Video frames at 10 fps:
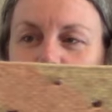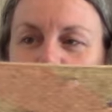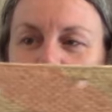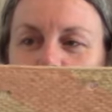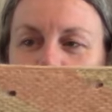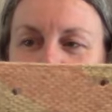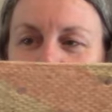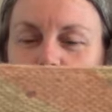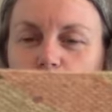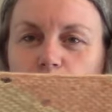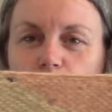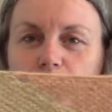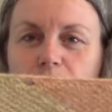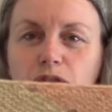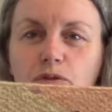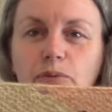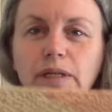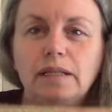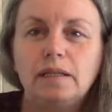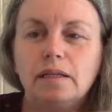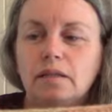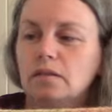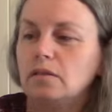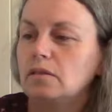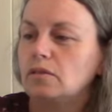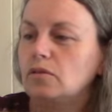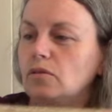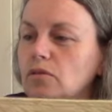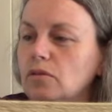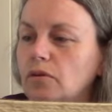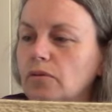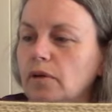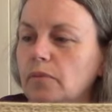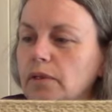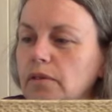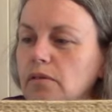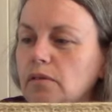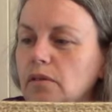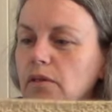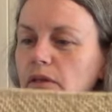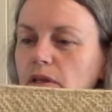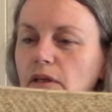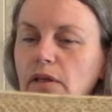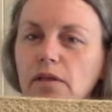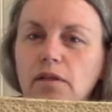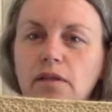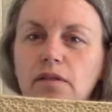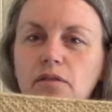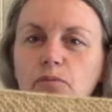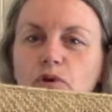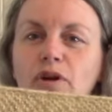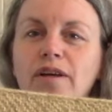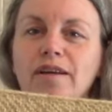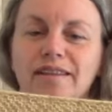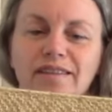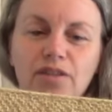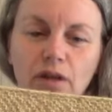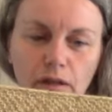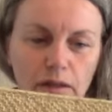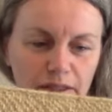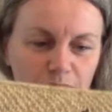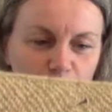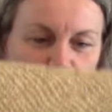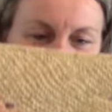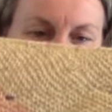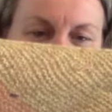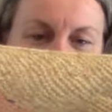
And because it's tweed, it is also a bit, it's a more dull in a way,